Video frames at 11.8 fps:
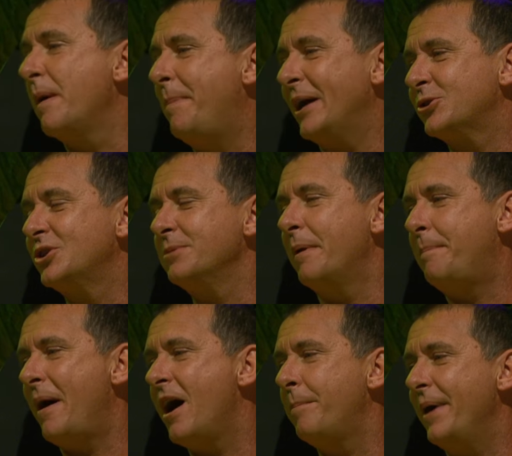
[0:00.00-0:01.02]
batteries in my
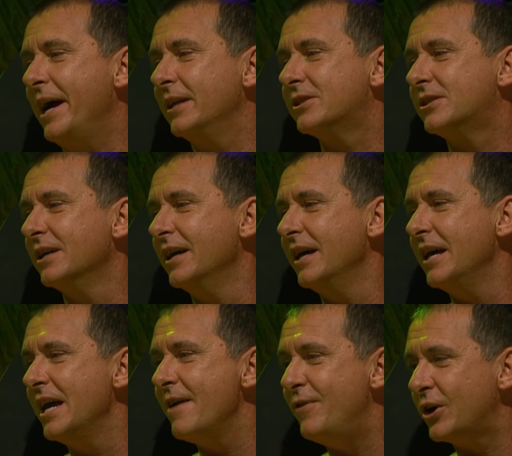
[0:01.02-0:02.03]
power pants.
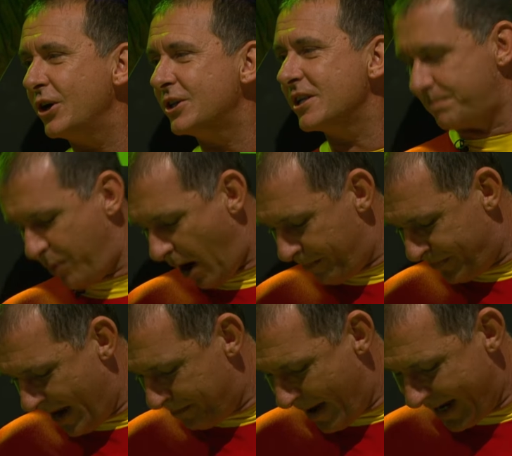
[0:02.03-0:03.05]
if you could just pop
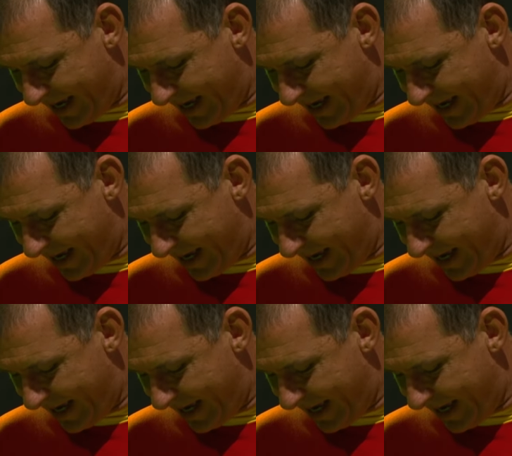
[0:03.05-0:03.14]
that back